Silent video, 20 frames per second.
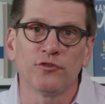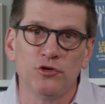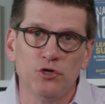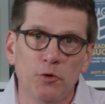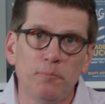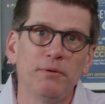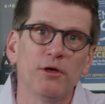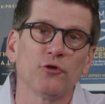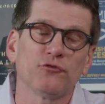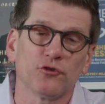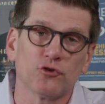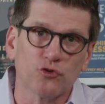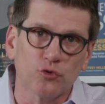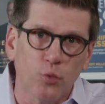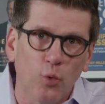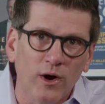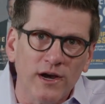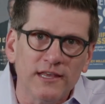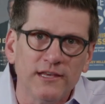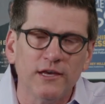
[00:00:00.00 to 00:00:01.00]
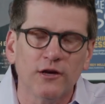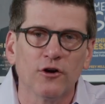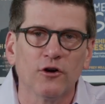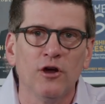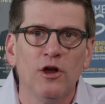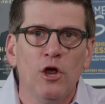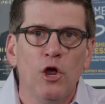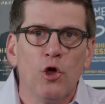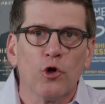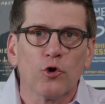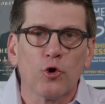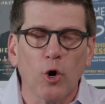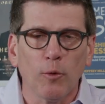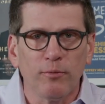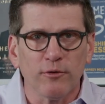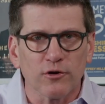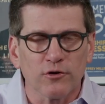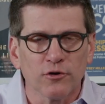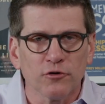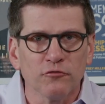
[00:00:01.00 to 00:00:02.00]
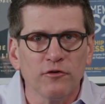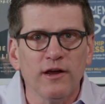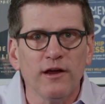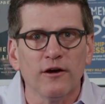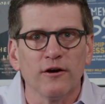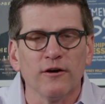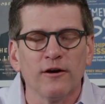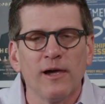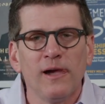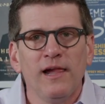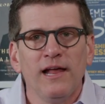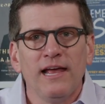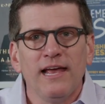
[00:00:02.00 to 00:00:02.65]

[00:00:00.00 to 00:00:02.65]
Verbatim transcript: and you built a 20 year corporate career.